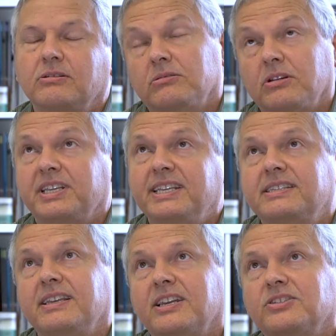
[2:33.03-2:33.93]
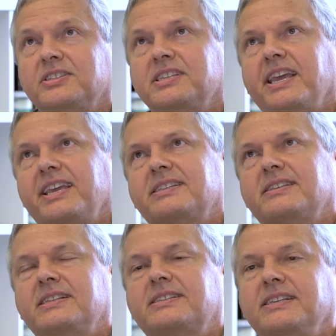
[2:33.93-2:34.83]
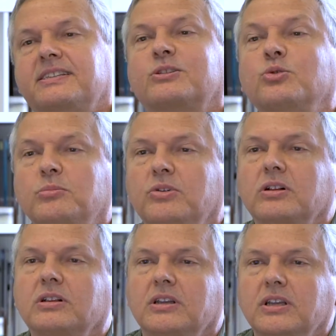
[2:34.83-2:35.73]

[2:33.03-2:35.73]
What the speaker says: or not easy I should say, it's doable,